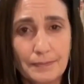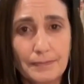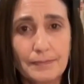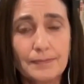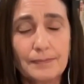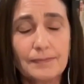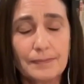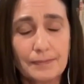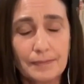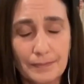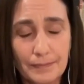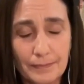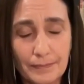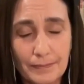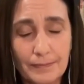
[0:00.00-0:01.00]

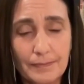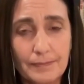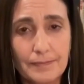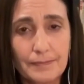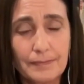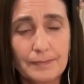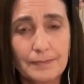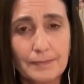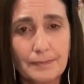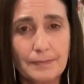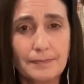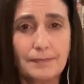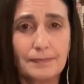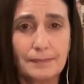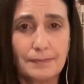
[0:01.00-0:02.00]

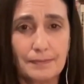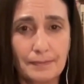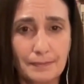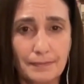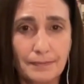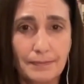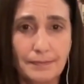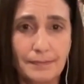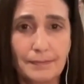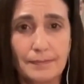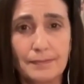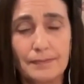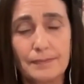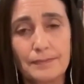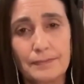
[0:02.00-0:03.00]

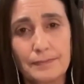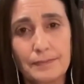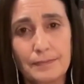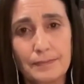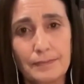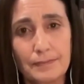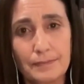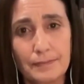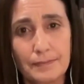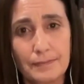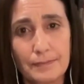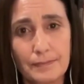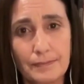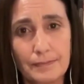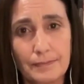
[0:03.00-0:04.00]

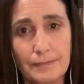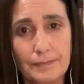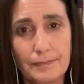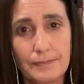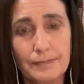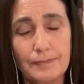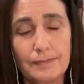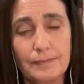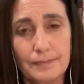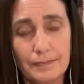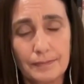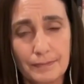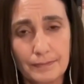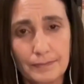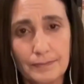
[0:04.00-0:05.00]

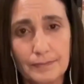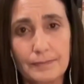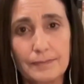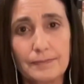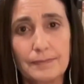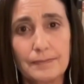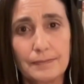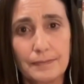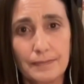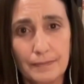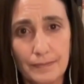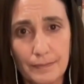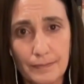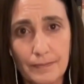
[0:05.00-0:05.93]
This person isn't speaking.